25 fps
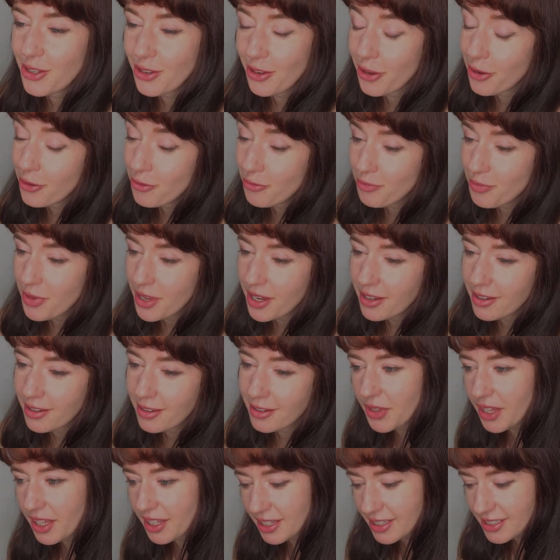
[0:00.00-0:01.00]
have
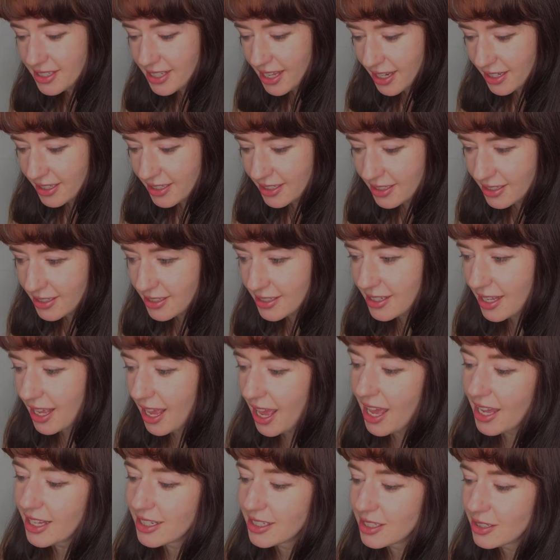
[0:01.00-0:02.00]
been in attendance
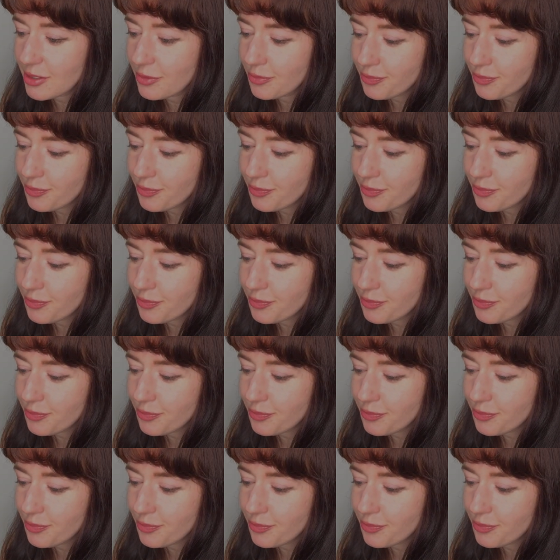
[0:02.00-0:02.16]
at.